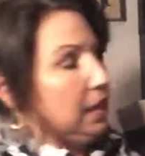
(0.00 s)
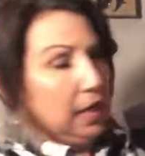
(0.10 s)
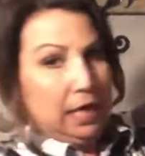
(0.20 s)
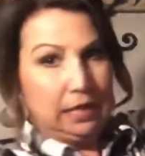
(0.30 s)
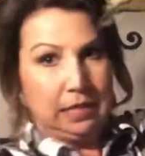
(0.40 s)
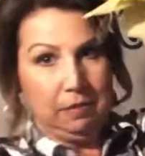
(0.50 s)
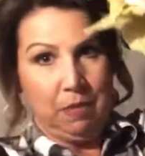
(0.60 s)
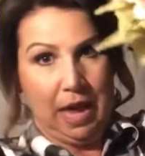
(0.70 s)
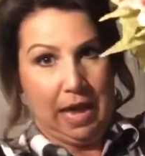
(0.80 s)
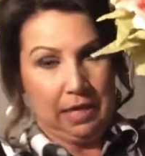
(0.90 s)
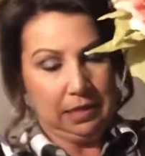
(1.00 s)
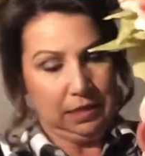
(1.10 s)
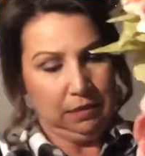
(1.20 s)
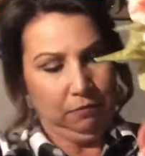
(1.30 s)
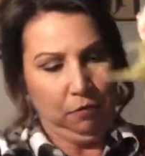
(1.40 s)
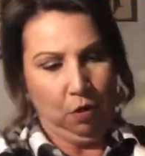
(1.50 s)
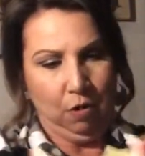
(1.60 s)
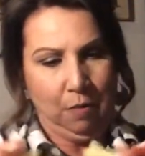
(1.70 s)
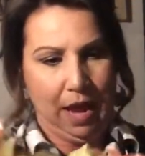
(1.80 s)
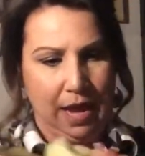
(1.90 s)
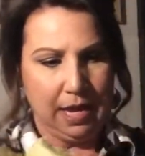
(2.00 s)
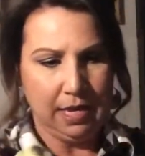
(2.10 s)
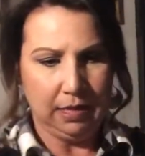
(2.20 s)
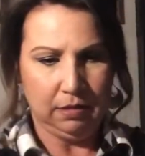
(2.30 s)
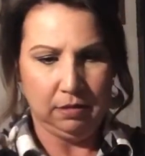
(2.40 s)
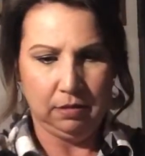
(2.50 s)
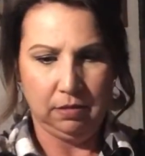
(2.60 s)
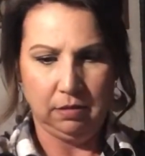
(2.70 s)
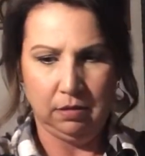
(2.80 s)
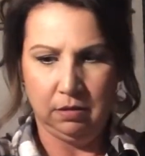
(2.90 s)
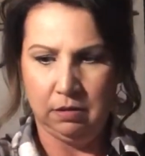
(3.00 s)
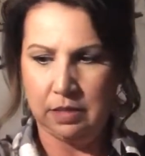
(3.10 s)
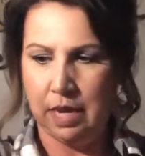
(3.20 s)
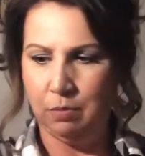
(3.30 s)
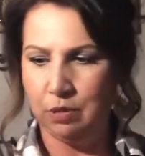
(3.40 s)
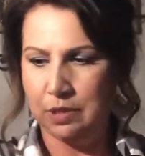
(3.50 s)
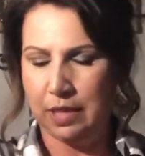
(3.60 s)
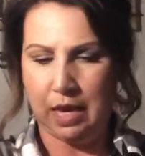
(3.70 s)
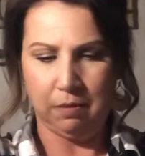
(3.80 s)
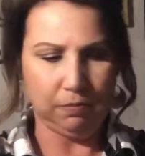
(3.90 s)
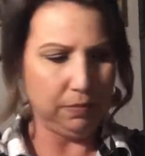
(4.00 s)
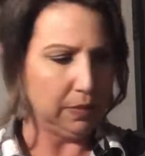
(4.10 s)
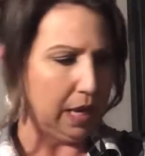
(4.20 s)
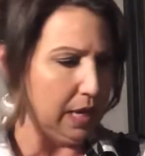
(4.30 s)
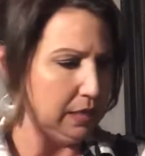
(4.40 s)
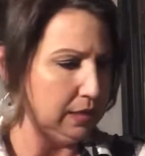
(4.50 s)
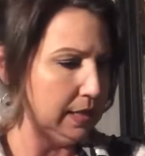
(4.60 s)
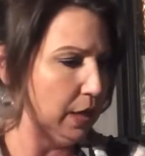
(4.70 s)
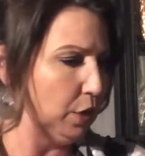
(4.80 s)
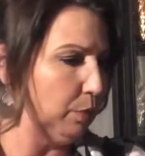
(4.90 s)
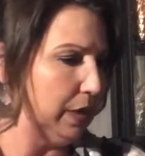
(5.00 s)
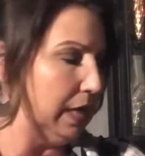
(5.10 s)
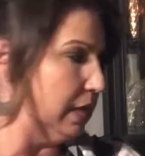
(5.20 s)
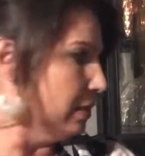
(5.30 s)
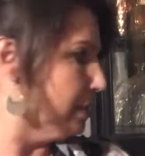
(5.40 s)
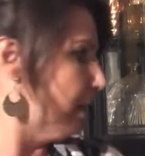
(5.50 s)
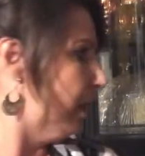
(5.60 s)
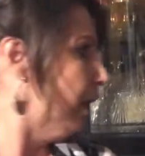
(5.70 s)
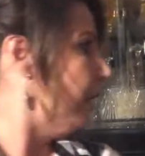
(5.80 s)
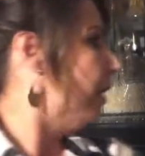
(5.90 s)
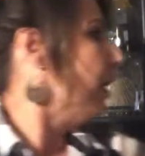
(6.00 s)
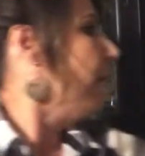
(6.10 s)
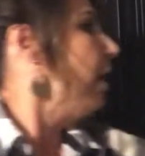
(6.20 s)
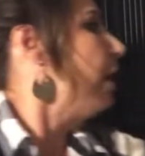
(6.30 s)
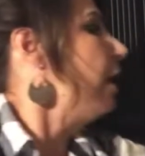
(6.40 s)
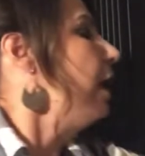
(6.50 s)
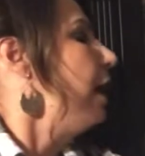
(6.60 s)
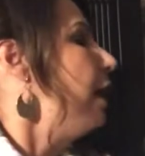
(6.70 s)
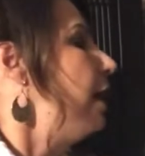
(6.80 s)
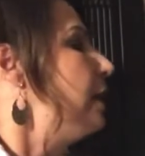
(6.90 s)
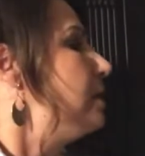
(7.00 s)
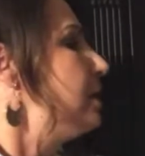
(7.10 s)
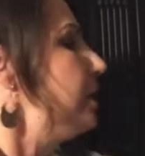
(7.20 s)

is the base for my tablescape uh, centerpiece. And